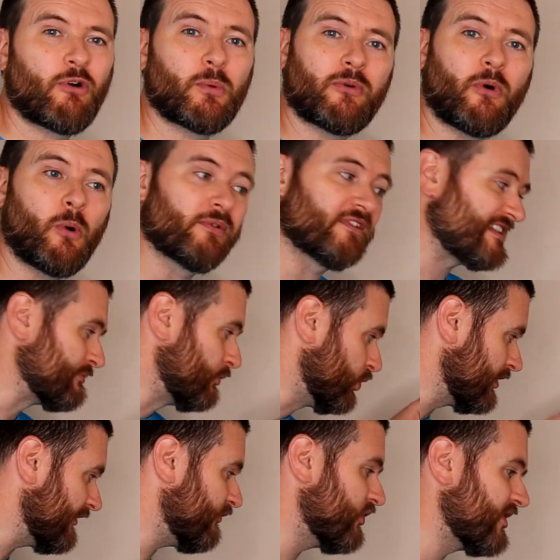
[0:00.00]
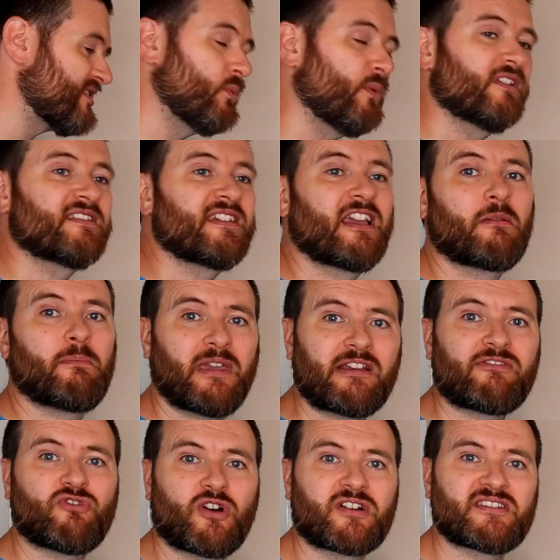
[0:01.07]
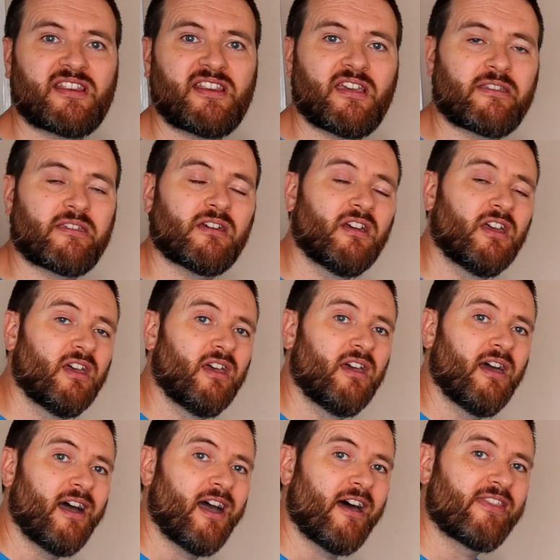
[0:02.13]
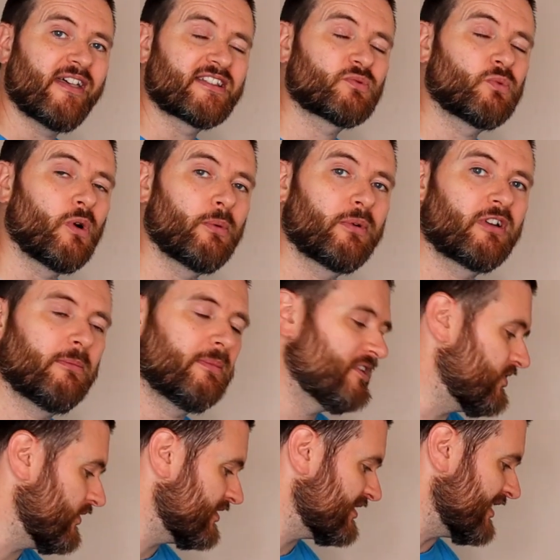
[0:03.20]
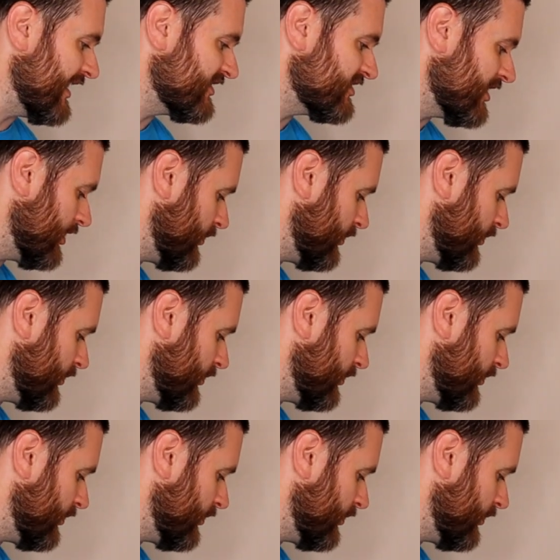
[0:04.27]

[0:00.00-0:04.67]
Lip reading: I want smaller frogs in one tank, bigger frogs in the other. That's what we're going to be doing today. So